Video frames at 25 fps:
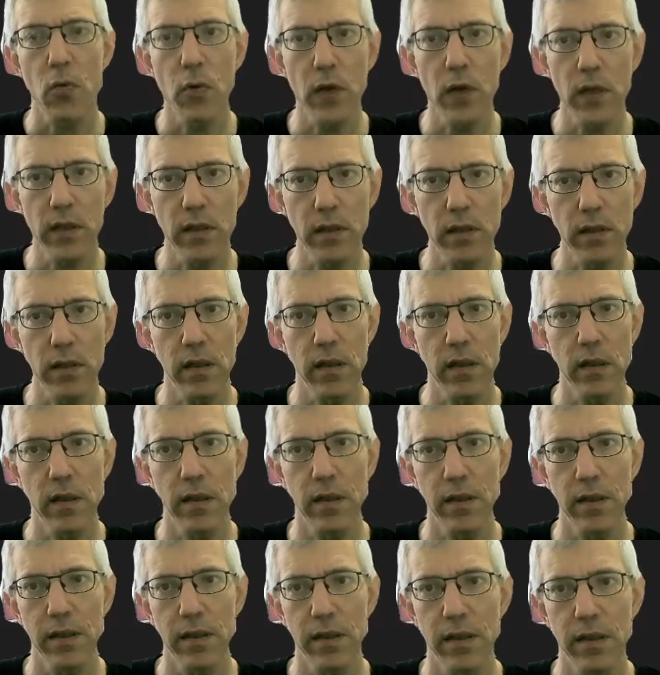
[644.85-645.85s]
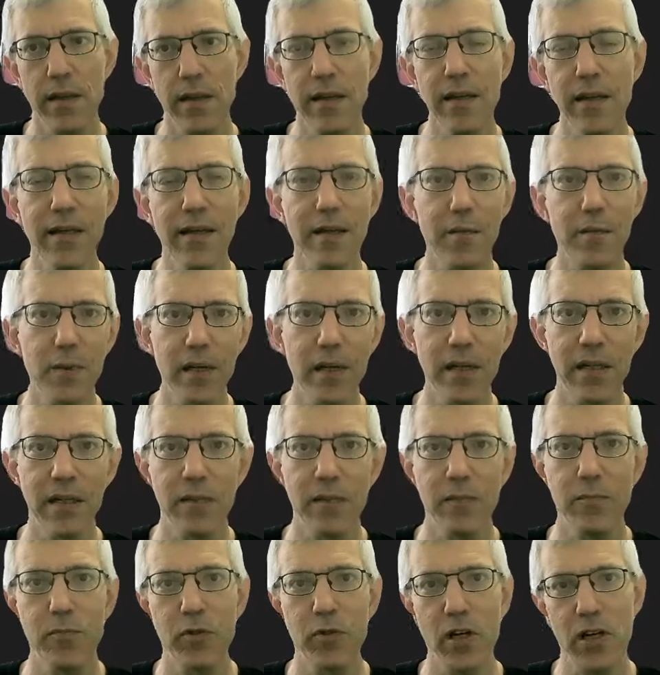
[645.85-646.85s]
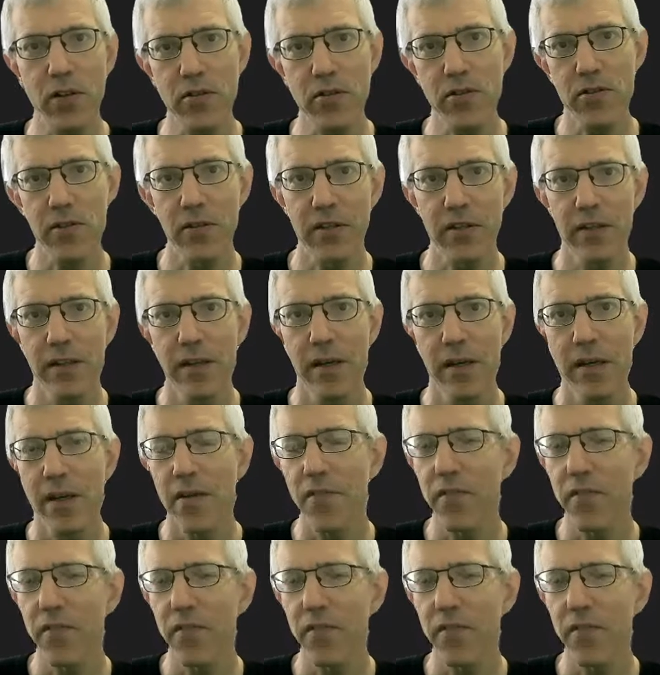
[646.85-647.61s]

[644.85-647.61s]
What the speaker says: with a nearby browser,